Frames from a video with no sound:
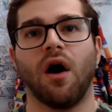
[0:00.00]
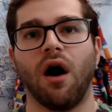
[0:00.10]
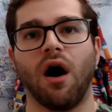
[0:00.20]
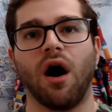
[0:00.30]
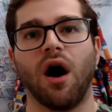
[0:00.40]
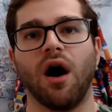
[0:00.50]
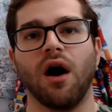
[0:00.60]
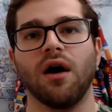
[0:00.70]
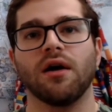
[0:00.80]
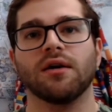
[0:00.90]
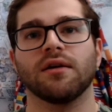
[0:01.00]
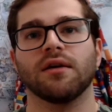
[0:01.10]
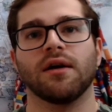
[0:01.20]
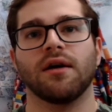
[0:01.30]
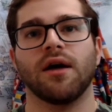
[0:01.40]
O,
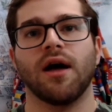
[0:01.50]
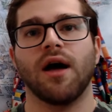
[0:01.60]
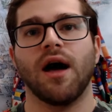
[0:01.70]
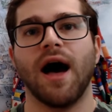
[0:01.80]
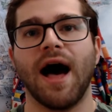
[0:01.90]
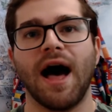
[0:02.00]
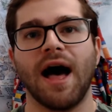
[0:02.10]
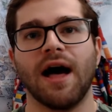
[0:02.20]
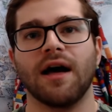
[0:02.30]
Ah.